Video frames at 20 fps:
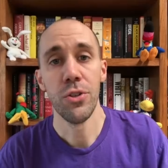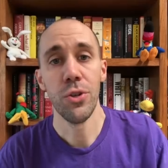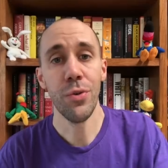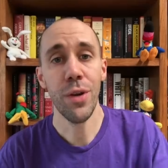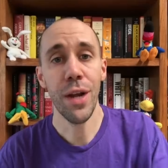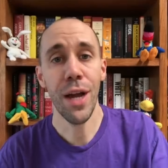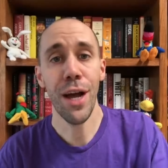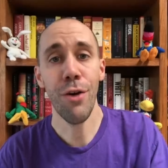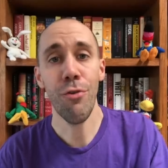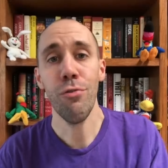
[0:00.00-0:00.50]
So
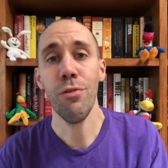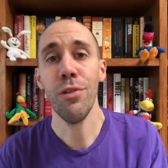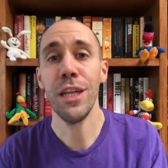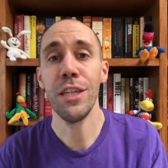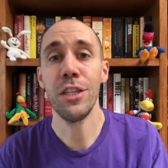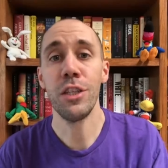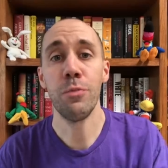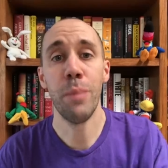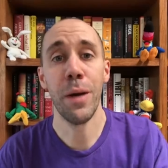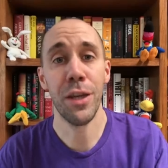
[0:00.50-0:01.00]
now,
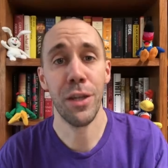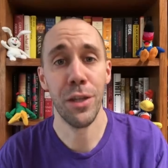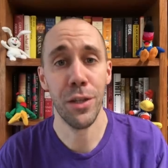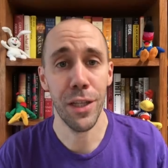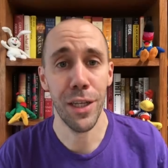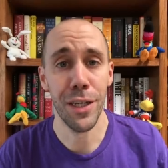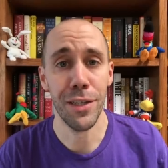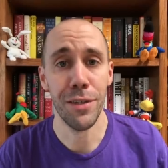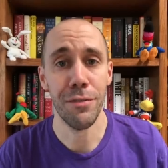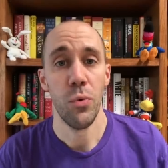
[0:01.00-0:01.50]
let's
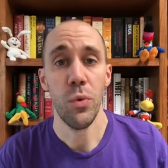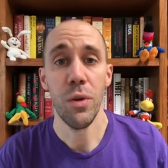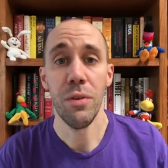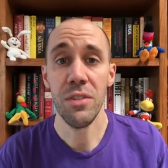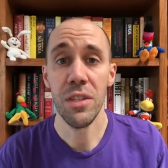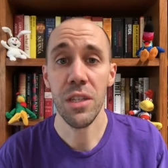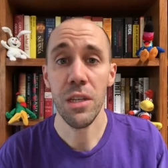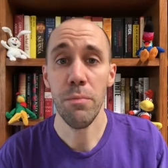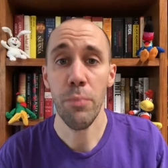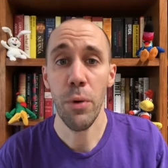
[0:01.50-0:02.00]
speculate. We've
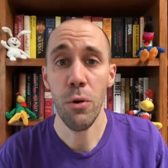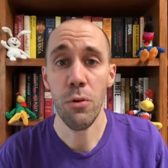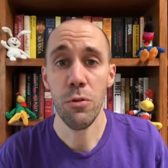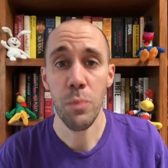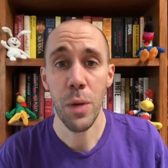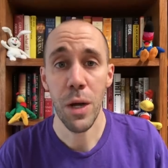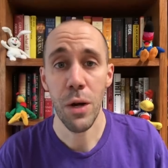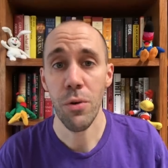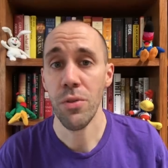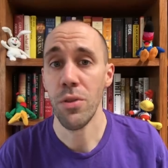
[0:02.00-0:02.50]
seen
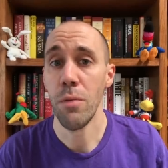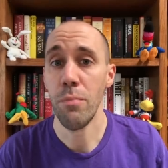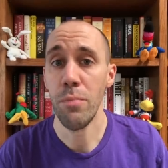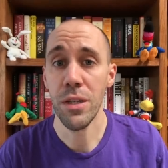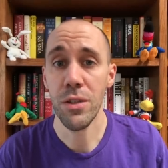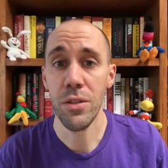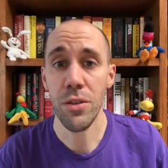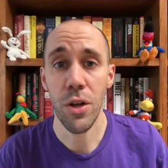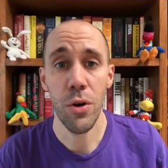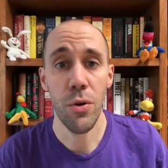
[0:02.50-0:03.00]
Post pair with
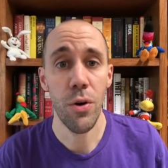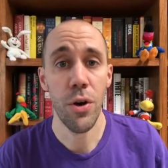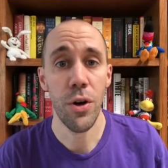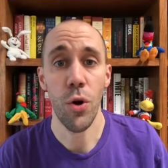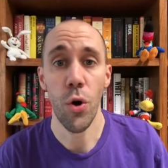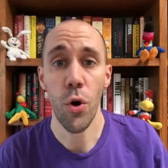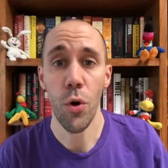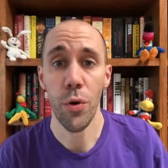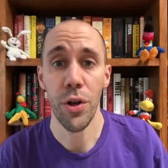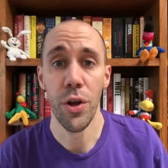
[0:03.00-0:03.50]
Nabisco
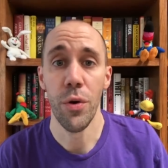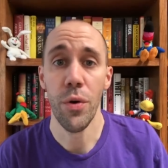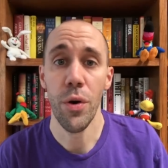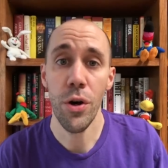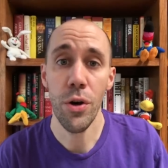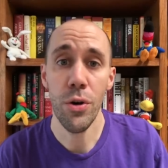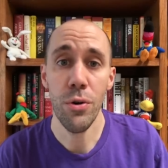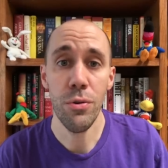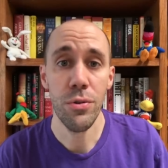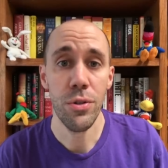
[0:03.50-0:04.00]
on Oreo
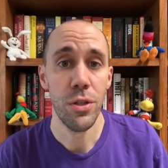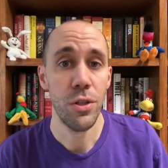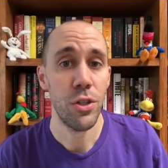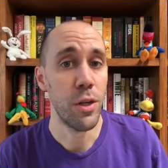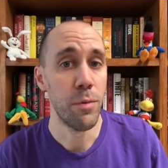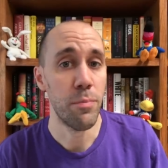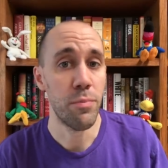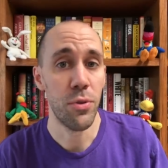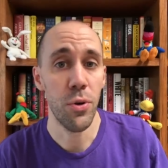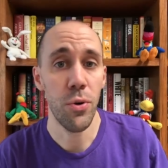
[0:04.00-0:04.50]
O's,
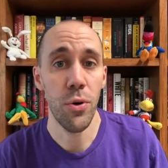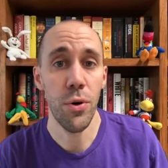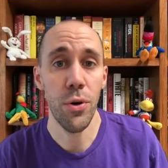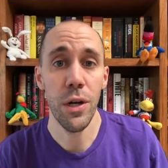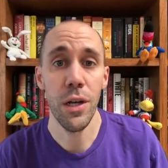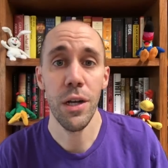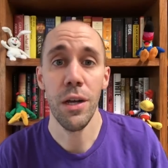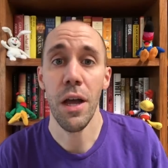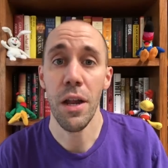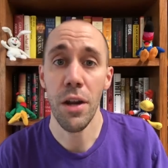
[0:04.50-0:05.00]
Chips
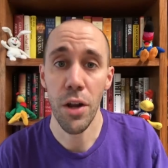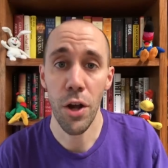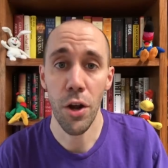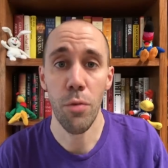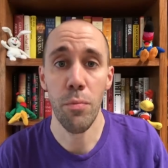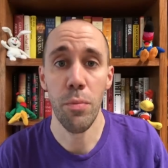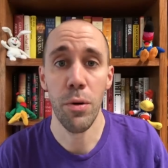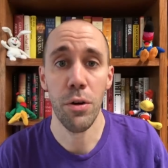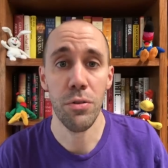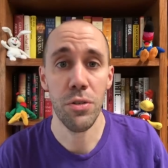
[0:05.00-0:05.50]
Ahoy, and
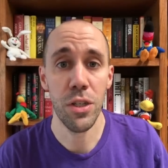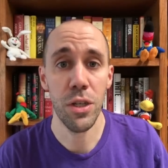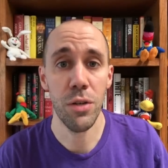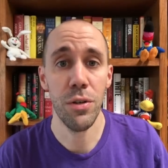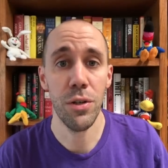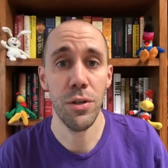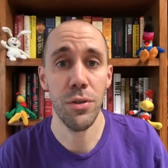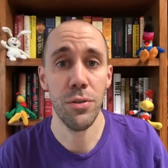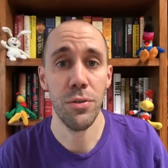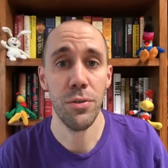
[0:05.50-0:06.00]
Nutter Butter
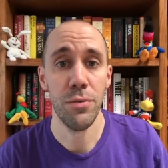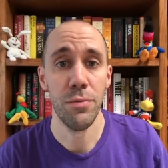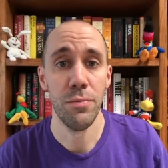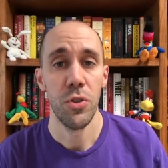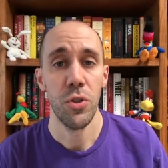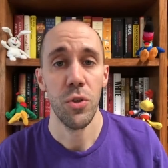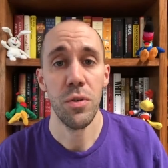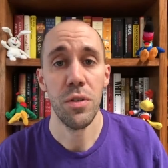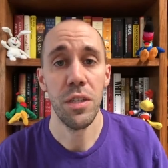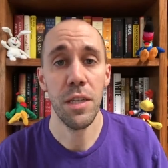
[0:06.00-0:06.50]
cereals,
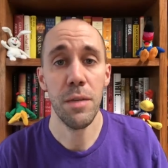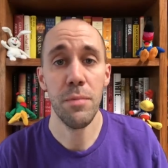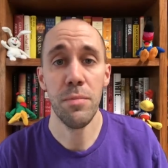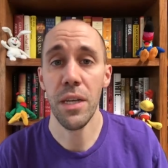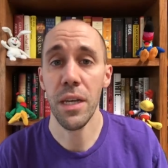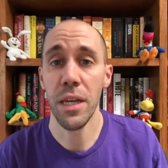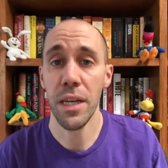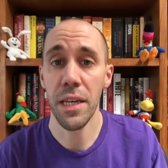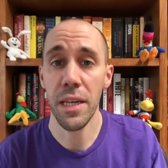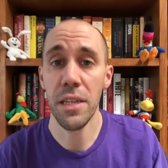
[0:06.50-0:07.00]
so it
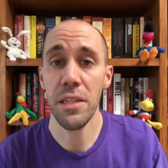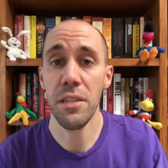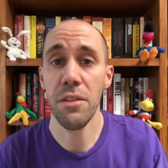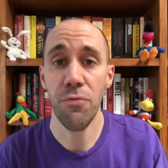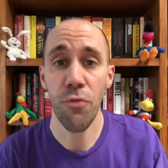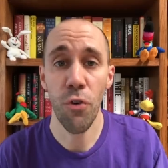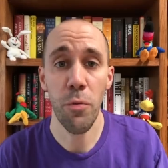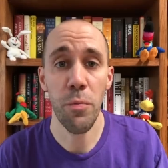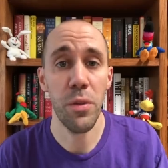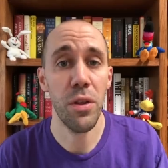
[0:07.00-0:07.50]
seems like an easy
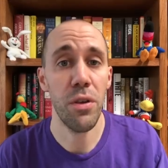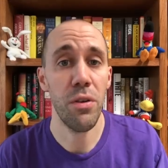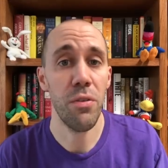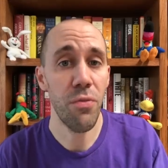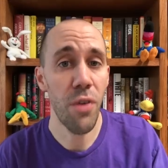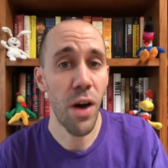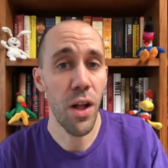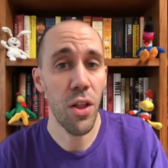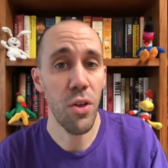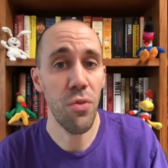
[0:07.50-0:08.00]
formula to
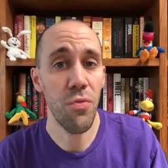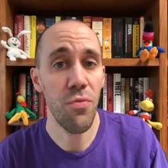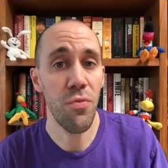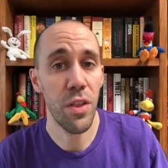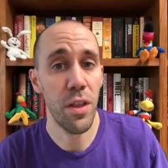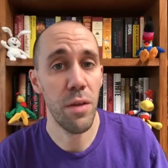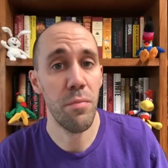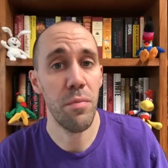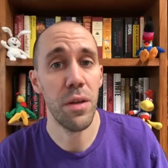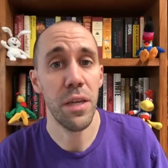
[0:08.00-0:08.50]
follow for
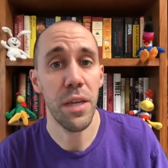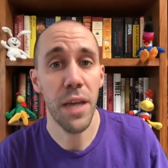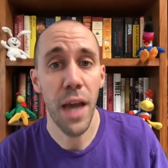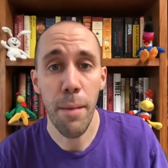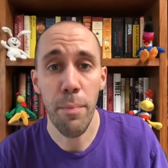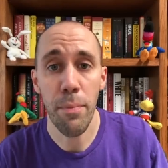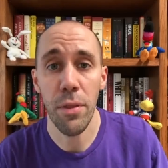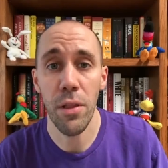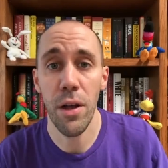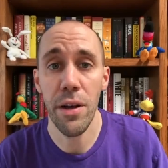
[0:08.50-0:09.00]
them to
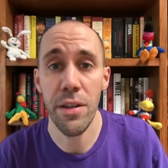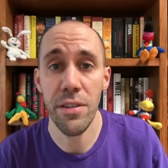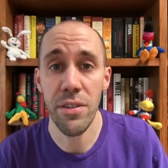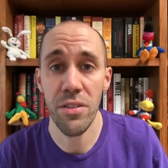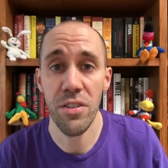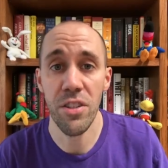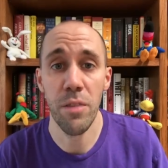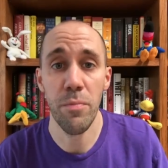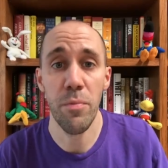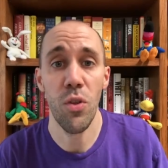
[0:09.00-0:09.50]
capitalize
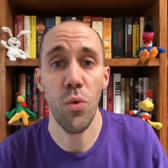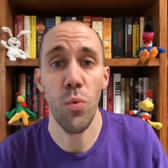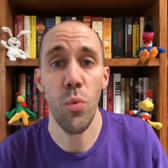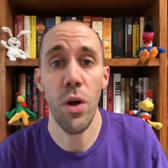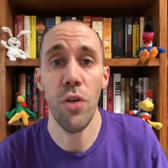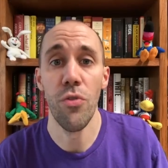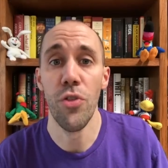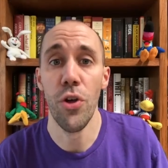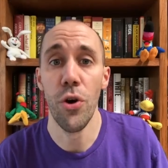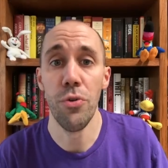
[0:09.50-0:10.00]
on some of the
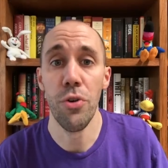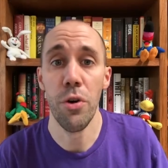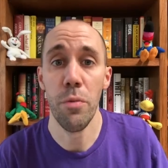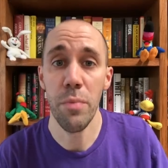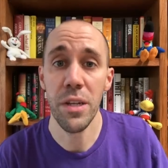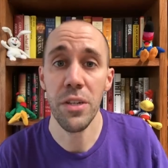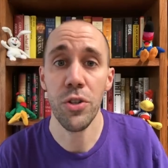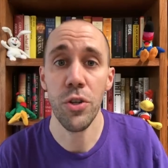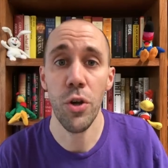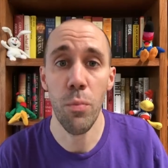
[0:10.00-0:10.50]
well-known
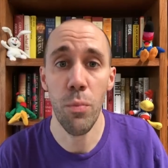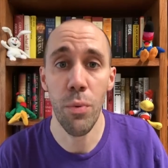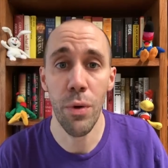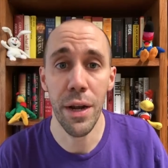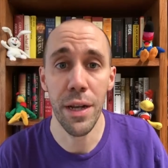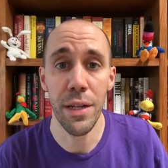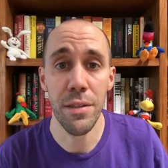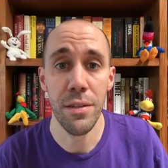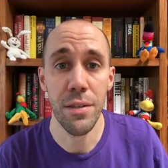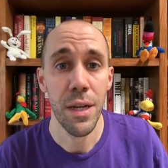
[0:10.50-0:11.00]
Nabisco
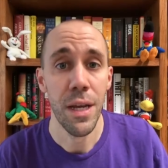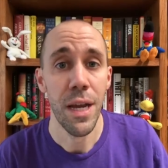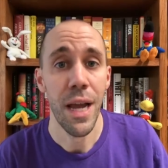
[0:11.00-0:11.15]
brands